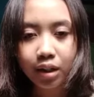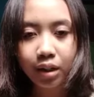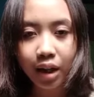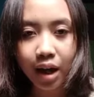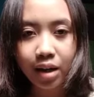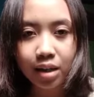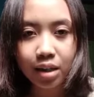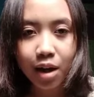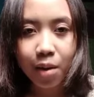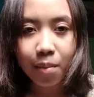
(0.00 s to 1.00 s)
The
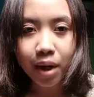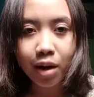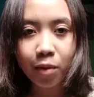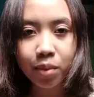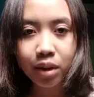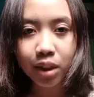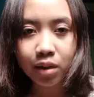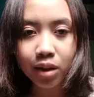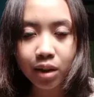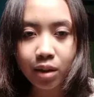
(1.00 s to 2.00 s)
last, my
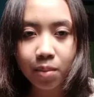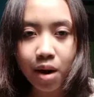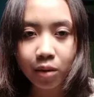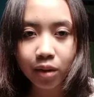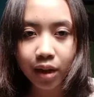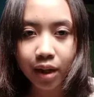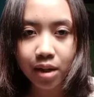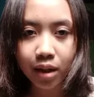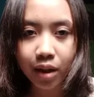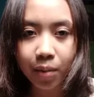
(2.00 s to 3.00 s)
opinion about
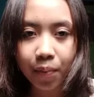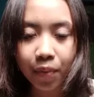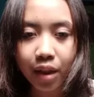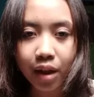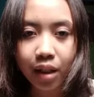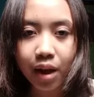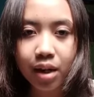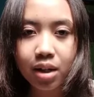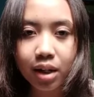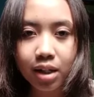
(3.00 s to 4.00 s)
letter.
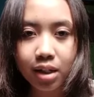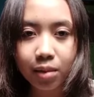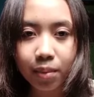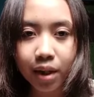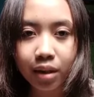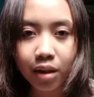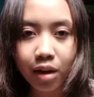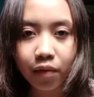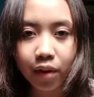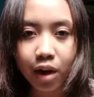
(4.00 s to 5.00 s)
Letter is a means
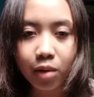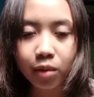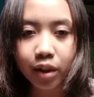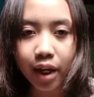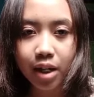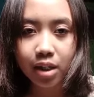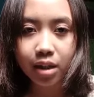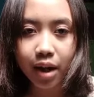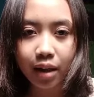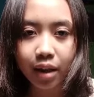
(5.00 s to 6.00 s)
of
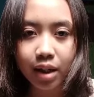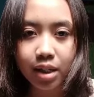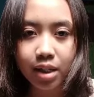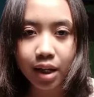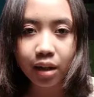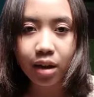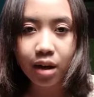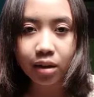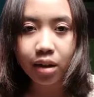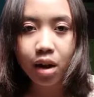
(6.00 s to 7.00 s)
communication that is still
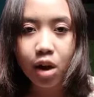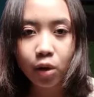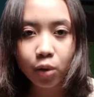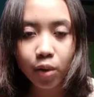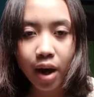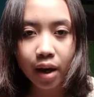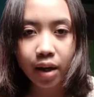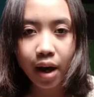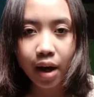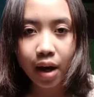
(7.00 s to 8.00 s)
done
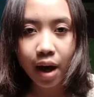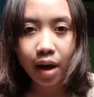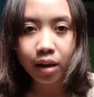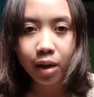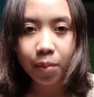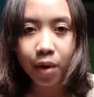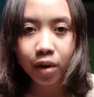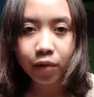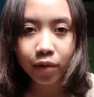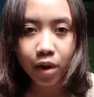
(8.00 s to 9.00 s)
today and
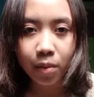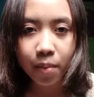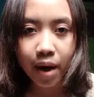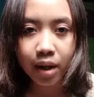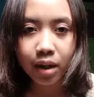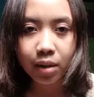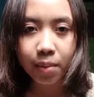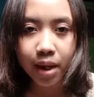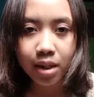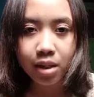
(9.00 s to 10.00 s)
apart from being a
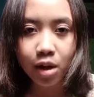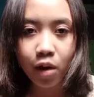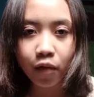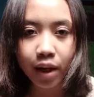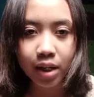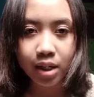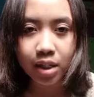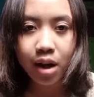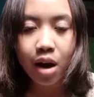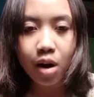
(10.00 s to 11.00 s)
means of
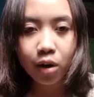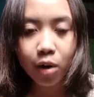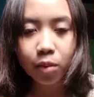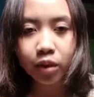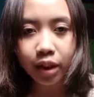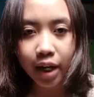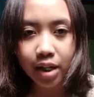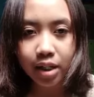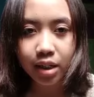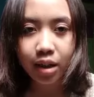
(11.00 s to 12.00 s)
letters
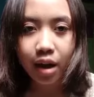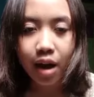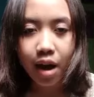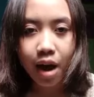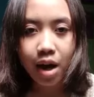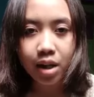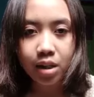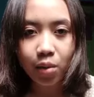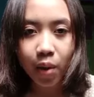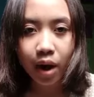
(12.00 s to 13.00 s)
communication
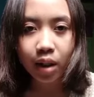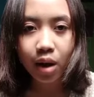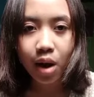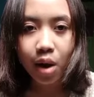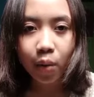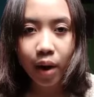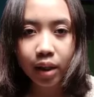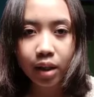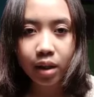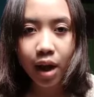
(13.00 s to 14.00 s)
as well
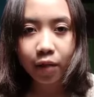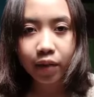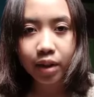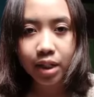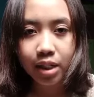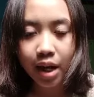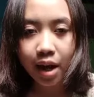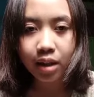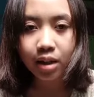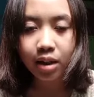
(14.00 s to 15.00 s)
writing evidence
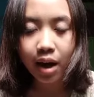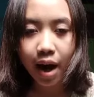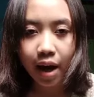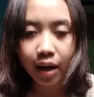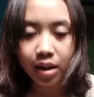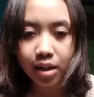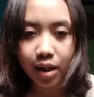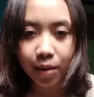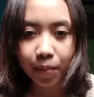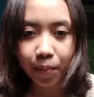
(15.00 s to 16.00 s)
at the
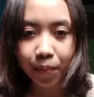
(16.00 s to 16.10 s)
agency.